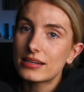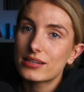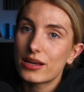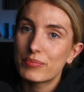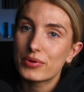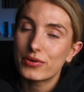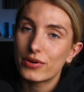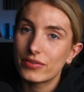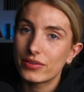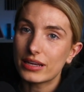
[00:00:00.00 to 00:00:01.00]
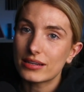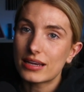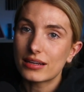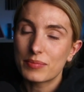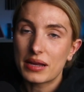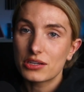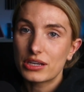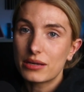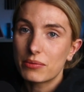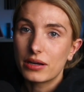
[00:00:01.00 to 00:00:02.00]
example of the exact match
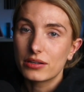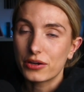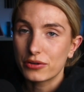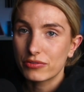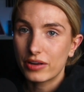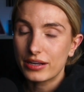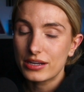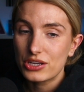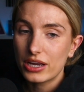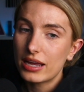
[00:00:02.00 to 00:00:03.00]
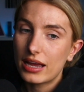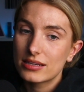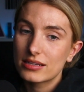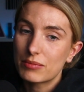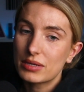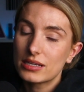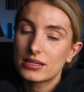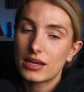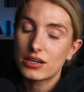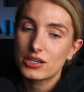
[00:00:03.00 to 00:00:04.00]
keyword oak furniture and some of the
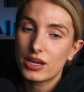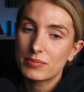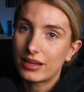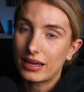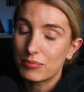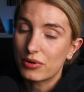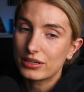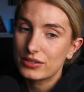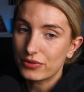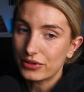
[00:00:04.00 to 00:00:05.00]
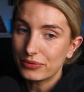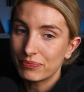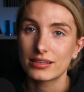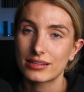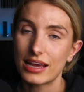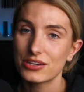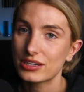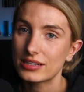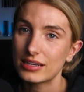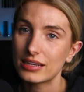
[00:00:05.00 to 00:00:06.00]
search terms that it brings through. So as you can
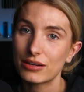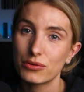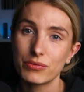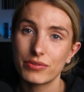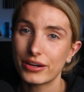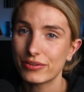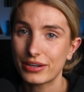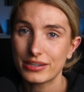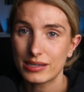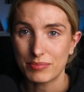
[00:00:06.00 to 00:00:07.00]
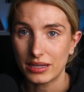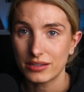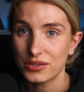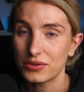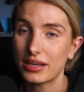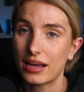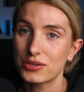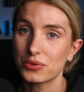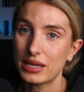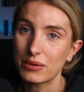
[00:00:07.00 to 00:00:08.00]
see, they're all very similar to the
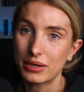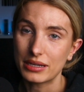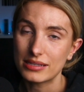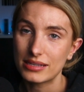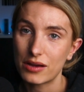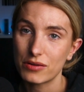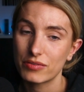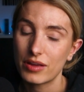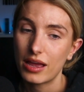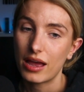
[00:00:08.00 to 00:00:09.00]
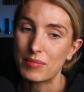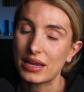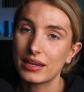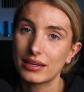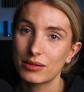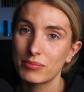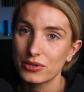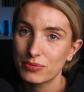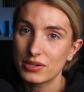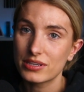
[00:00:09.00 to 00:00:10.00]
actual keyword itself, making it the
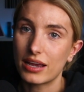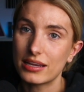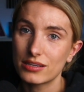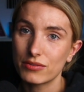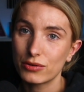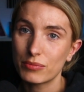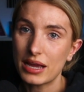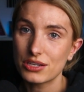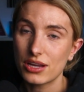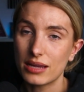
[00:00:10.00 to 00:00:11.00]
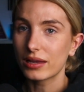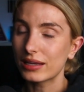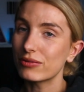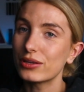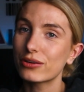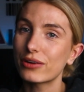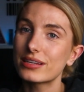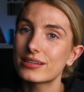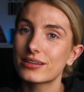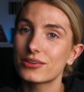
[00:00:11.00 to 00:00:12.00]
most precise of all the match types, giving you the
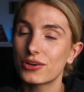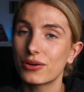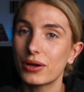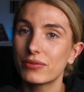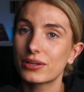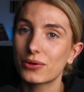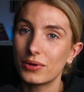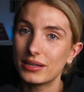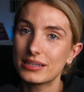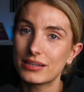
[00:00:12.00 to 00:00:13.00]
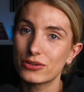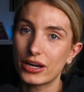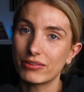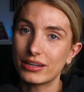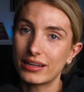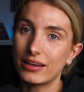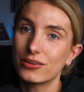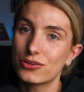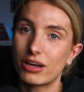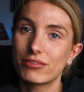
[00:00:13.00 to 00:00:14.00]
greatest control over the quality of traffic that you're
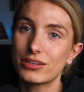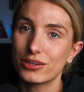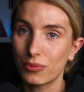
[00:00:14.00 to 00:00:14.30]
driving to your